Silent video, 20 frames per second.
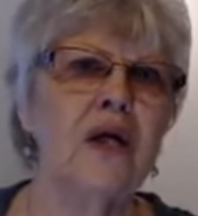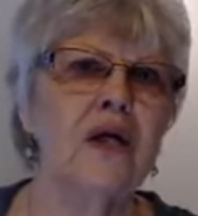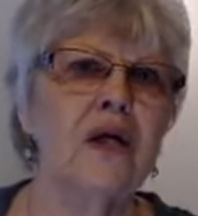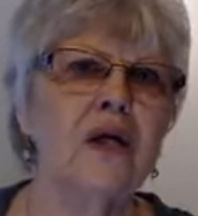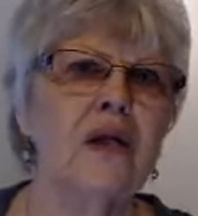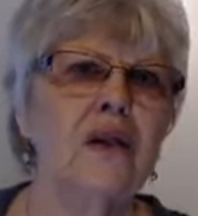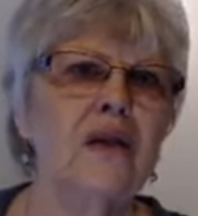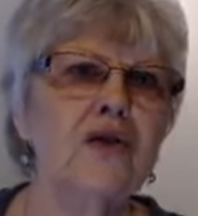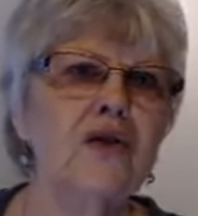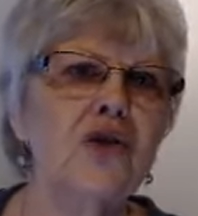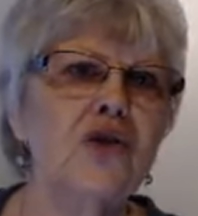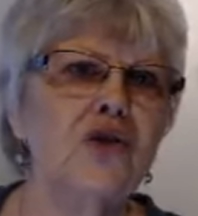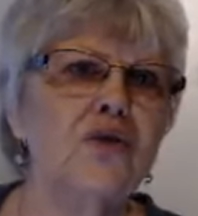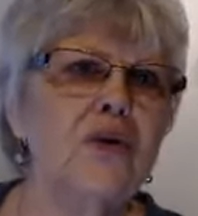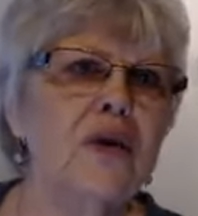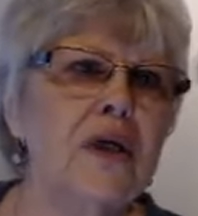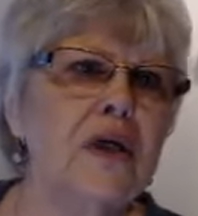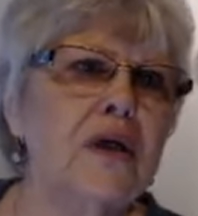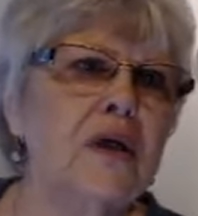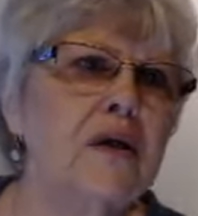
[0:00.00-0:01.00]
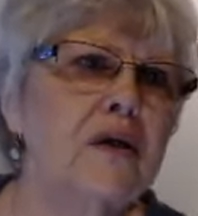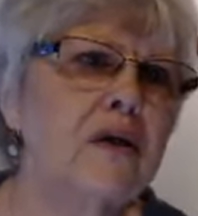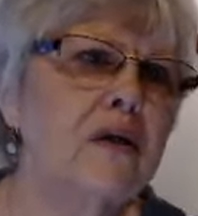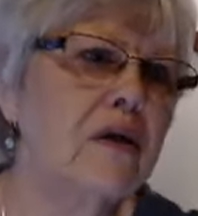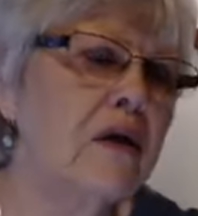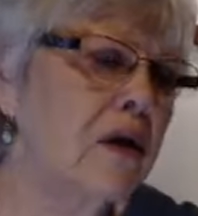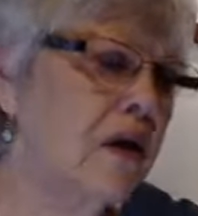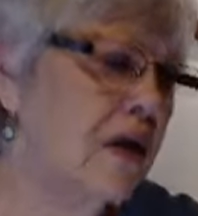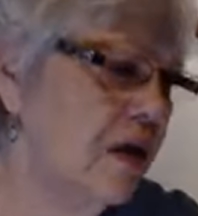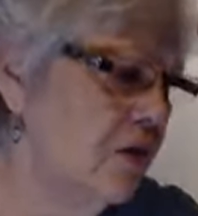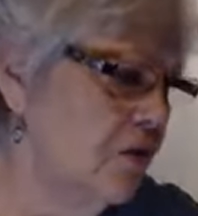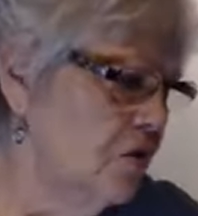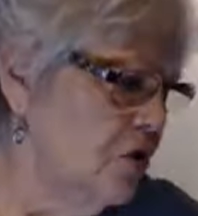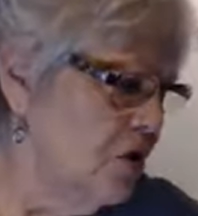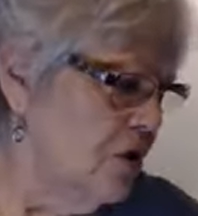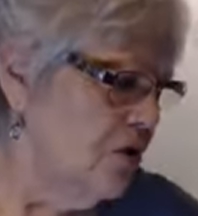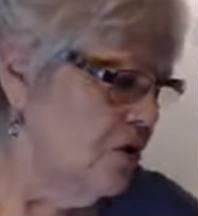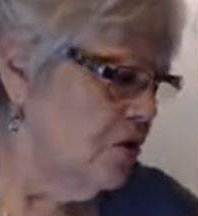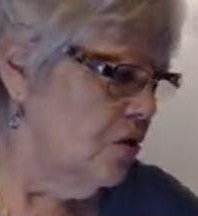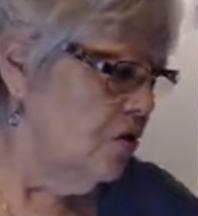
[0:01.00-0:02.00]
Let's do a energy
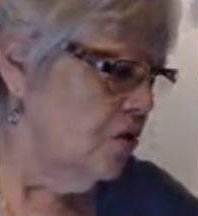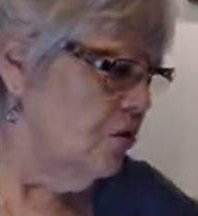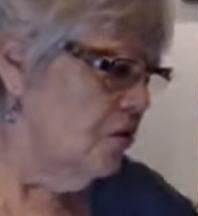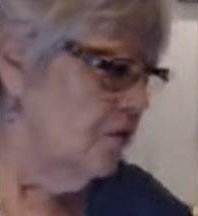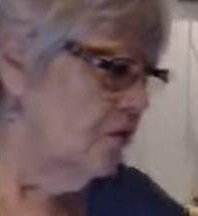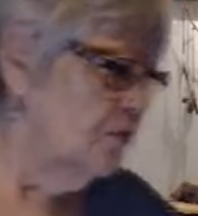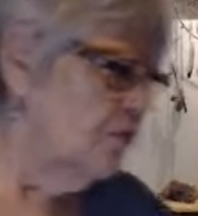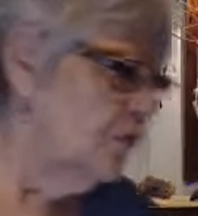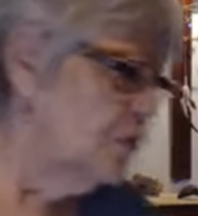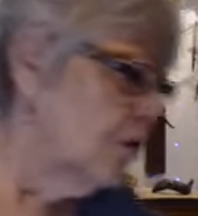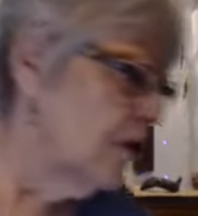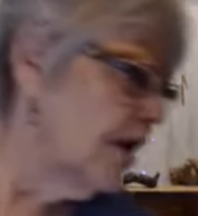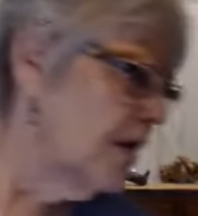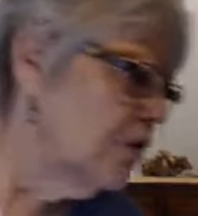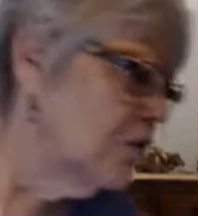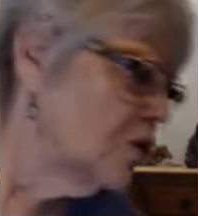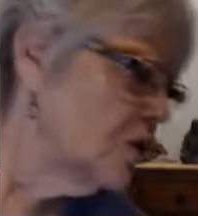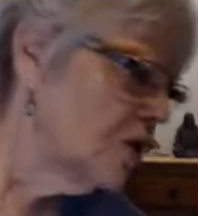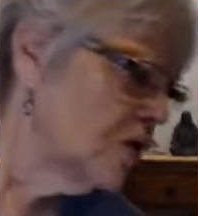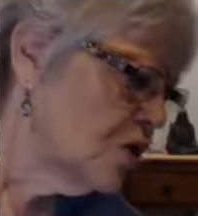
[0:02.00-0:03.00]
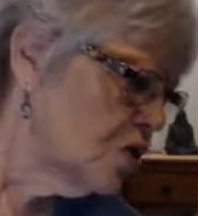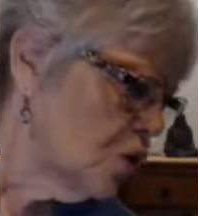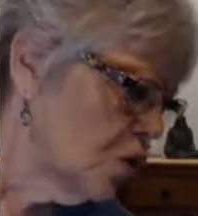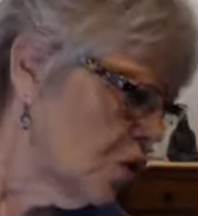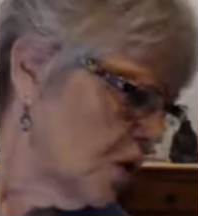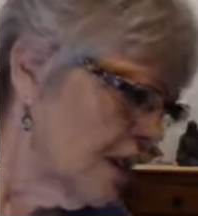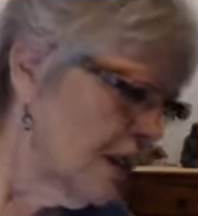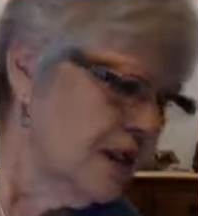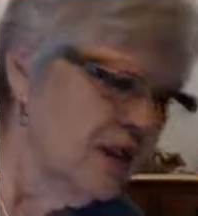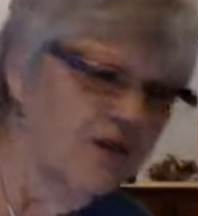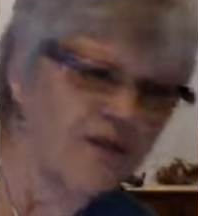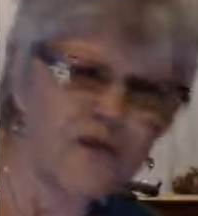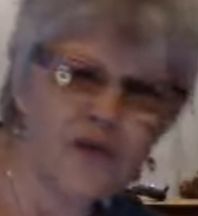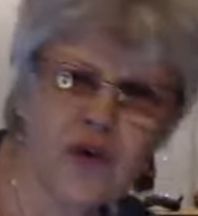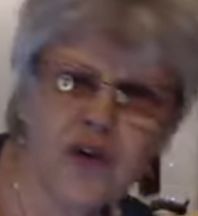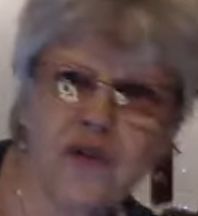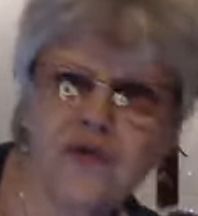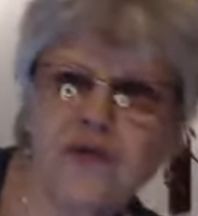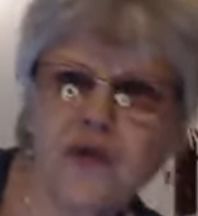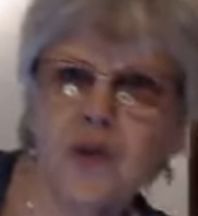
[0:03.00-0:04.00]
circle or energy circuit for the
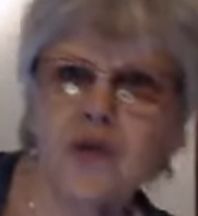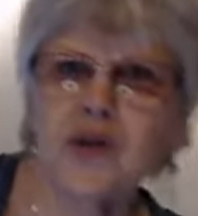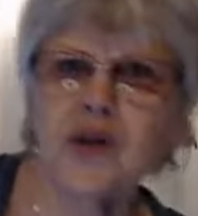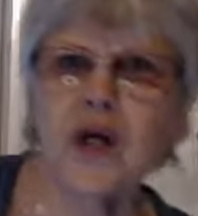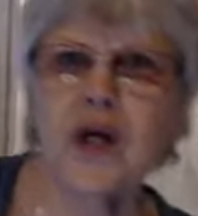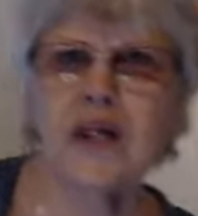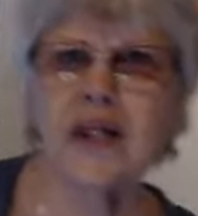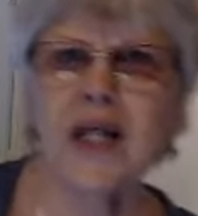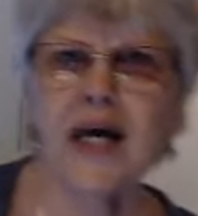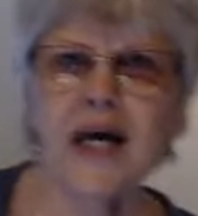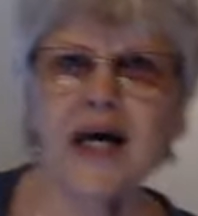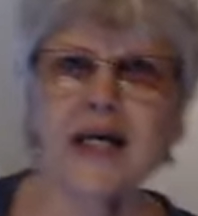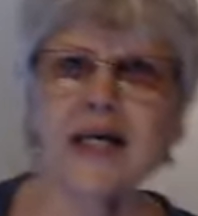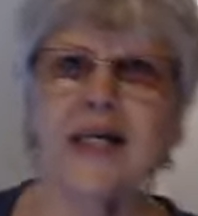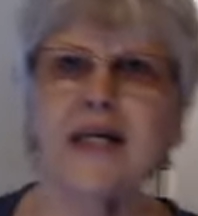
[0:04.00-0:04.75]
folks online.